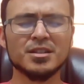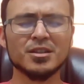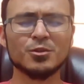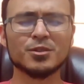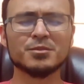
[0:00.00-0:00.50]

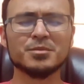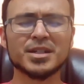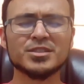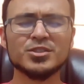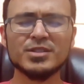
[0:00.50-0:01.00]
Lord,
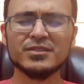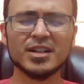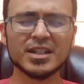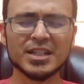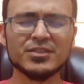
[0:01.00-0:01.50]
because you have
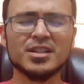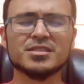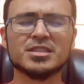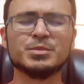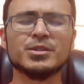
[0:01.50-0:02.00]
not given
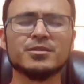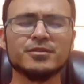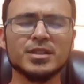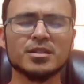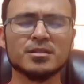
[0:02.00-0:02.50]
us a spirit of
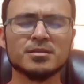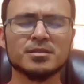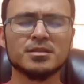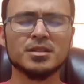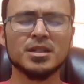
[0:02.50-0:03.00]
fear,
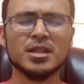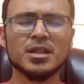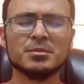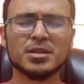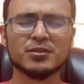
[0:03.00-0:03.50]

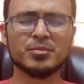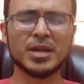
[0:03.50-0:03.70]
but of